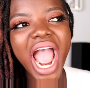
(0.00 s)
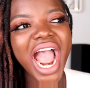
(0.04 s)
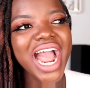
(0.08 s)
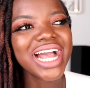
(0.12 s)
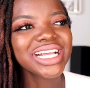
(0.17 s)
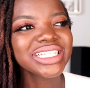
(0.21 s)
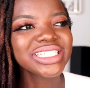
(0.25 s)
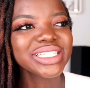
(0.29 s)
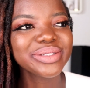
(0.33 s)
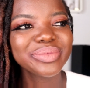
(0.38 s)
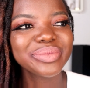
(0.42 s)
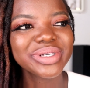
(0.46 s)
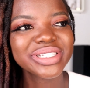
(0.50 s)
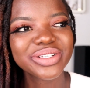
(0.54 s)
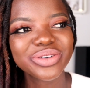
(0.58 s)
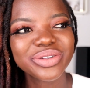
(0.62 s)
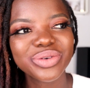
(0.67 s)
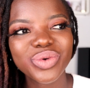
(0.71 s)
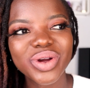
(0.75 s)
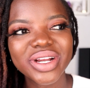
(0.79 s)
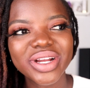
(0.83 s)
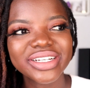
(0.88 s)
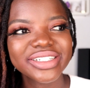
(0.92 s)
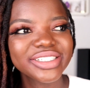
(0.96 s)
I see
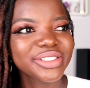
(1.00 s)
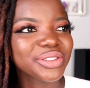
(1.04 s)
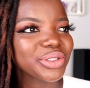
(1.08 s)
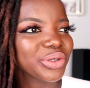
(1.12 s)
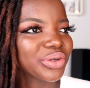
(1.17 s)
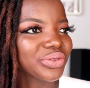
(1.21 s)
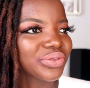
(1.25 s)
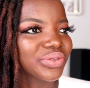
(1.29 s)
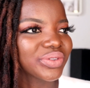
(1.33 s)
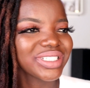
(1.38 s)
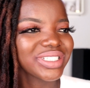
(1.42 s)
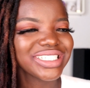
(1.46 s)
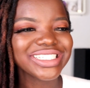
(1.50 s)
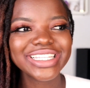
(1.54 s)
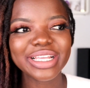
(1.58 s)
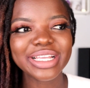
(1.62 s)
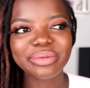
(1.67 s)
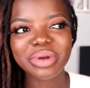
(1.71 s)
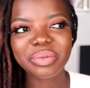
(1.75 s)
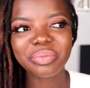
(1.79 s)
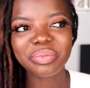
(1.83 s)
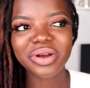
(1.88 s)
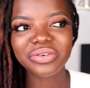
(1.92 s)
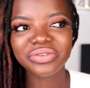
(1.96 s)
myself wearing this often. This is
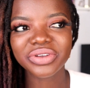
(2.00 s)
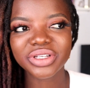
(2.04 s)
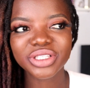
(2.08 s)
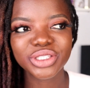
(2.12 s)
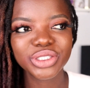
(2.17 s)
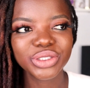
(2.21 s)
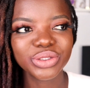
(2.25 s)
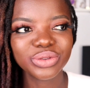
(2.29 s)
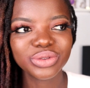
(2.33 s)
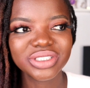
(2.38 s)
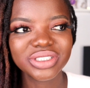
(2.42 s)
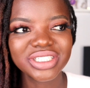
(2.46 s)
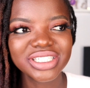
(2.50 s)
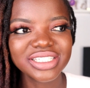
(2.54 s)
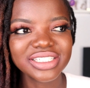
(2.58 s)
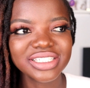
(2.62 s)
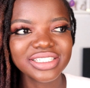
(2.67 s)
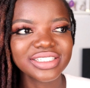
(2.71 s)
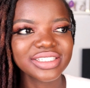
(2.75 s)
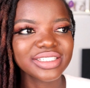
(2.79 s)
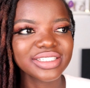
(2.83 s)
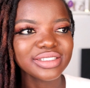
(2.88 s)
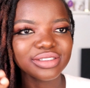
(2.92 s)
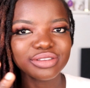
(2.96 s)
like my perfect nude. This
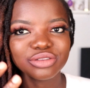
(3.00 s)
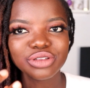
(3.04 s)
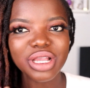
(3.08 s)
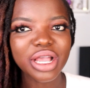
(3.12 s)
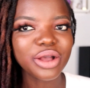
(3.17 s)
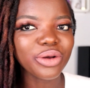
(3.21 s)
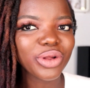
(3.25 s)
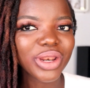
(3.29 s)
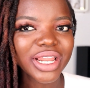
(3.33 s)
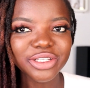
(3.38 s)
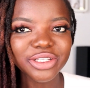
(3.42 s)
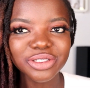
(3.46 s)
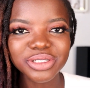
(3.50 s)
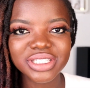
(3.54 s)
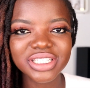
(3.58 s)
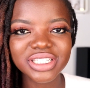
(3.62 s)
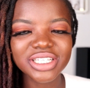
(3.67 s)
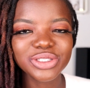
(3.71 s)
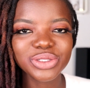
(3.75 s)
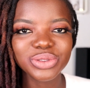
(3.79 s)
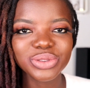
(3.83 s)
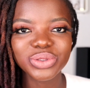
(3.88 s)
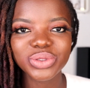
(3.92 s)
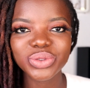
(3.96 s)
is all I just
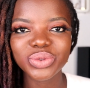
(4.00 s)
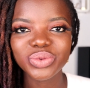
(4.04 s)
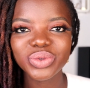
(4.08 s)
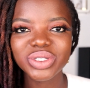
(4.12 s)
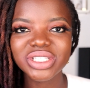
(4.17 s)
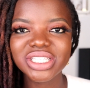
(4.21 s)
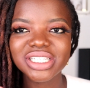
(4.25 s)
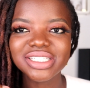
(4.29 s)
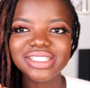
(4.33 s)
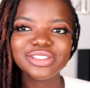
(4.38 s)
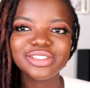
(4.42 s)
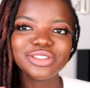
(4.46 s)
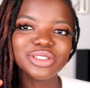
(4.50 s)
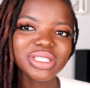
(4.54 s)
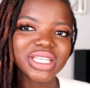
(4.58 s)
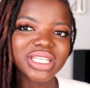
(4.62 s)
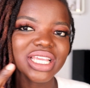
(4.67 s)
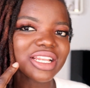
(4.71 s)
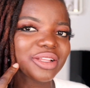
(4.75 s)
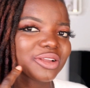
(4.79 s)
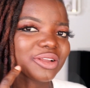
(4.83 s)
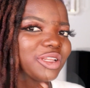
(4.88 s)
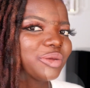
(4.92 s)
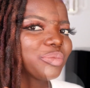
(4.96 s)
need to do with this is just
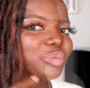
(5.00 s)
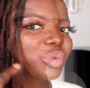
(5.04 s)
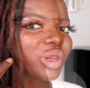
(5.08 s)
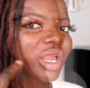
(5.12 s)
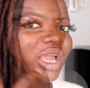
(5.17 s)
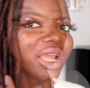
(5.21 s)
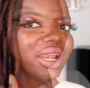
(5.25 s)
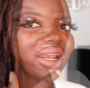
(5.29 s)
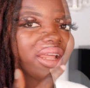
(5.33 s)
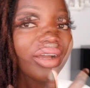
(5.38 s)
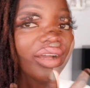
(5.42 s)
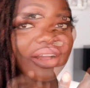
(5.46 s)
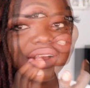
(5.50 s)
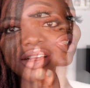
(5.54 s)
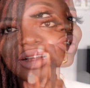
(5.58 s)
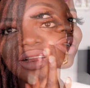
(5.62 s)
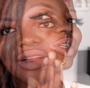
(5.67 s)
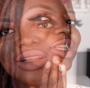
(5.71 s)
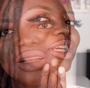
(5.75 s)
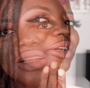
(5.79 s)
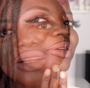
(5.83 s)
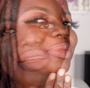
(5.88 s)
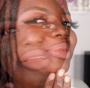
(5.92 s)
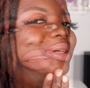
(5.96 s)
get a lip liner. It
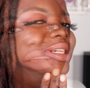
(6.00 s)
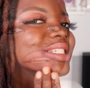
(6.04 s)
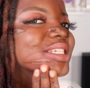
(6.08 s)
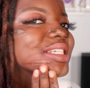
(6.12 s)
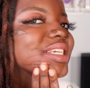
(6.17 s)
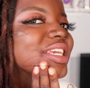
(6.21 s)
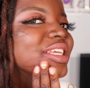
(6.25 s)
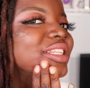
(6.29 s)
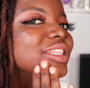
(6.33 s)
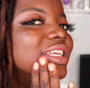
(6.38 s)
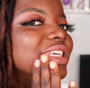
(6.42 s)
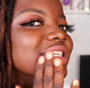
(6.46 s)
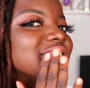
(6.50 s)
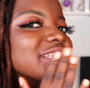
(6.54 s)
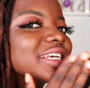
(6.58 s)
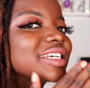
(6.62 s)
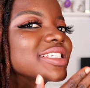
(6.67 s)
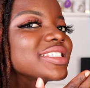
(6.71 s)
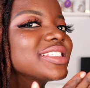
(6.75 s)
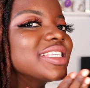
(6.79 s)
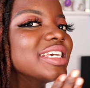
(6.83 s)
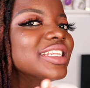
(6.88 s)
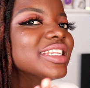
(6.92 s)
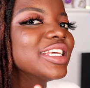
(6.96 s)
looks like my skin is
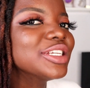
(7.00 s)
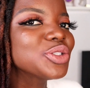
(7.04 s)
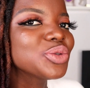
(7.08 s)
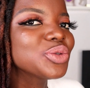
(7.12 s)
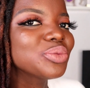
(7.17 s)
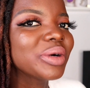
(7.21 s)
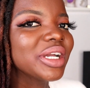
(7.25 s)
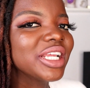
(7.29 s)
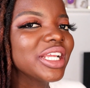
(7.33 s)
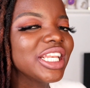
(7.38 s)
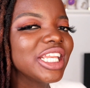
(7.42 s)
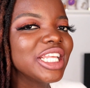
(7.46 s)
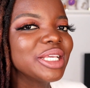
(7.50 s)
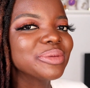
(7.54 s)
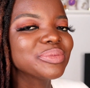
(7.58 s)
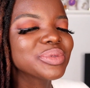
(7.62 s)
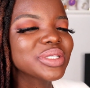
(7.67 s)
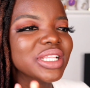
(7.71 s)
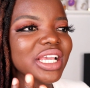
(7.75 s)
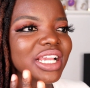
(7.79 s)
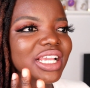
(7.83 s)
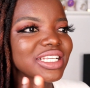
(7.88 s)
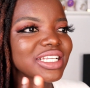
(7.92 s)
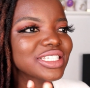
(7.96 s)
extended to my
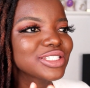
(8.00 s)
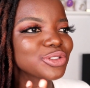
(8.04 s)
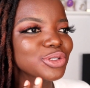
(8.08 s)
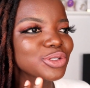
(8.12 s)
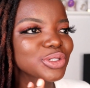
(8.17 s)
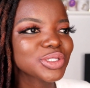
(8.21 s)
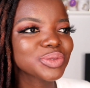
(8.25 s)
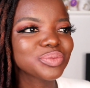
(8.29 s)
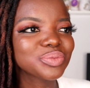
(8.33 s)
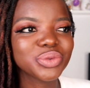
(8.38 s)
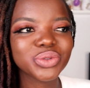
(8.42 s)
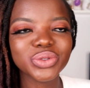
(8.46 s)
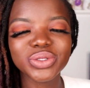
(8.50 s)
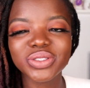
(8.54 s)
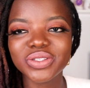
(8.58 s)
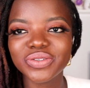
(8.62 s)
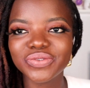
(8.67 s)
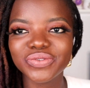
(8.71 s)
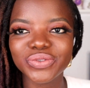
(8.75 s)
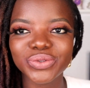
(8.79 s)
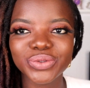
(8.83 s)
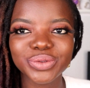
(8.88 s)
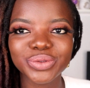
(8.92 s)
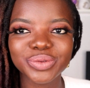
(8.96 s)
lips. Like it's just
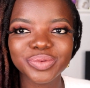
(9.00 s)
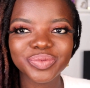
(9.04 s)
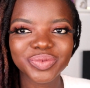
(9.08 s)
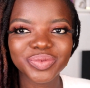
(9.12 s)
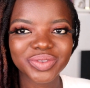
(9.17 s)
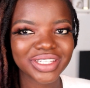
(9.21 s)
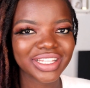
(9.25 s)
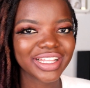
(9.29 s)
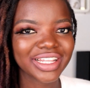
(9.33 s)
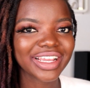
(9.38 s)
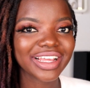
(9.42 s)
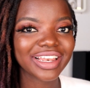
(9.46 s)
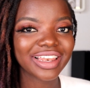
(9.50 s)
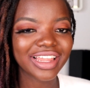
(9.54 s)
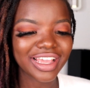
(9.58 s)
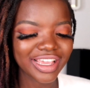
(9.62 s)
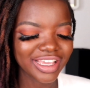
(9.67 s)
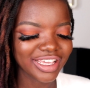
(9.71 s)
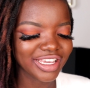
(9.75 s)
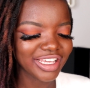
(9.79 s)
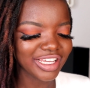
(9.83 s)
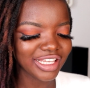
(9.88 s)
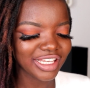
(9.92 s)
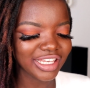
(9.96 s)
beautiful. Like I
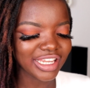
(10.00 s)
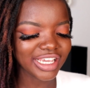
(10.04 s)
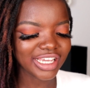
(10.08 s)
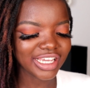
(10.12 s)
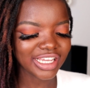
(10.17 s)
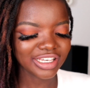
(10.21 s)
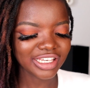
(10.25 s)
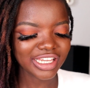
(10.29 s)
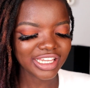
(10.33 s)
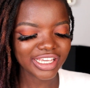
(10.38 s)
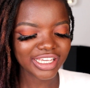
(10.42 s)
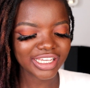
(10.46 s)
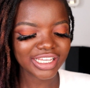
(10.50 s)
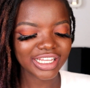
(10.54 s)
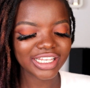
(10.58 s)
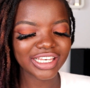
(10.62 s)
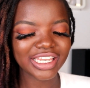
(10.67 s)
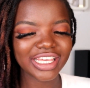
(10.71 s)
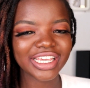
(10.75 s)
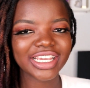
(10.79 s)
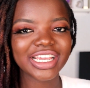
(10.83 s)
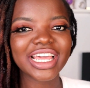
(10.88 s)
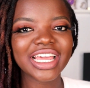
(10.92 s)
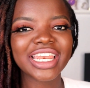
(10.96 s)
like,
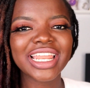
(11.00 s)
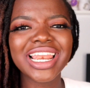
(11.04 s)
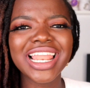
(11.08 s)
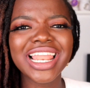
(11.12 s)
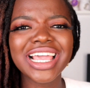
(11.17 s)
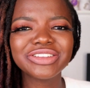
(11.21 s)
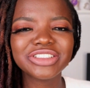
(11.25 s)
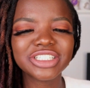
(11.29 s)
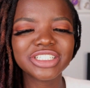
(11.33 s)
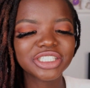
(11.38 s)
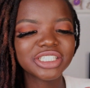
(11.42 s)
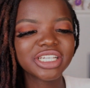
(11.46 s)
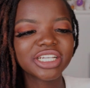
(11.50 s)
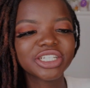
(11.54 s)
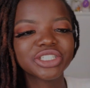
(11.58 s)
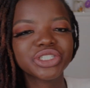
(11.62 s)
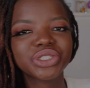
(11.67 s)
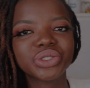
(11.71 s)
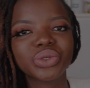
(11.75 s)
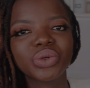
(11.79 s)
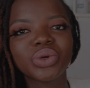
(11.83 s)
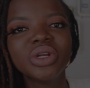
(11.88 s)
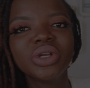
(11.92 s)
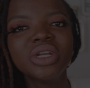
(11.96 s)
and I like the
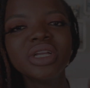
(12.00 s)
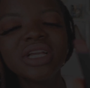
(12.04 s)
texture.